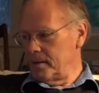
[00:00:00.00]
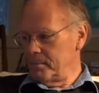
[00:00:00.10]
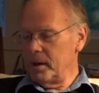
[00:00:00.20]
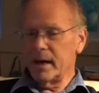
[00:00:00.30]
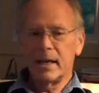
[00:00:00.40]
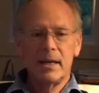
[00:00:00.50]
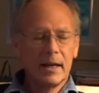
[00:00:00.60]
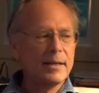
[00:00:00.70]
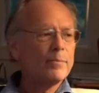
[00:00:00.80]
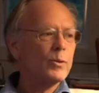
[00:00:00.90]
But he
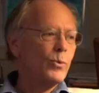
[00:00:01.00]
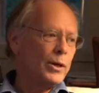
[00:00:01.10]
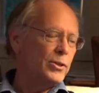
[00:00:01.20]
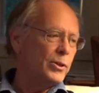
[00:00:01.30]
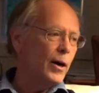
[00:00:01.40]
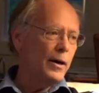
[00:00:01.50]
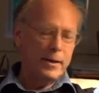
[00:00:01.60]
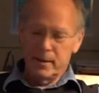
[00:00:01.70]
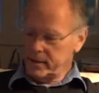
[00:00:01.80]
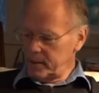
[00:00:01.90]
accepted what he saw. He
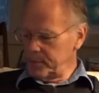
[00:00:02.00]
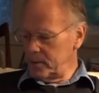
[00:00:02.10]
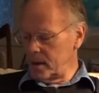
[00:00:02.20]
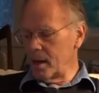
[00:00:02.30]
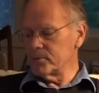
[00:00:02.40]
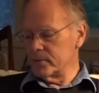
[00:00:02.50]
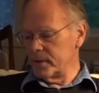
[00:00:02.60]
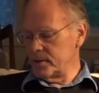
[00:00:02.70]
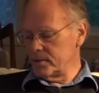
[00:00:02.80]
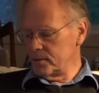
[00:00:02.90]
accepted the
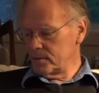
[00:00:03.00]
observations.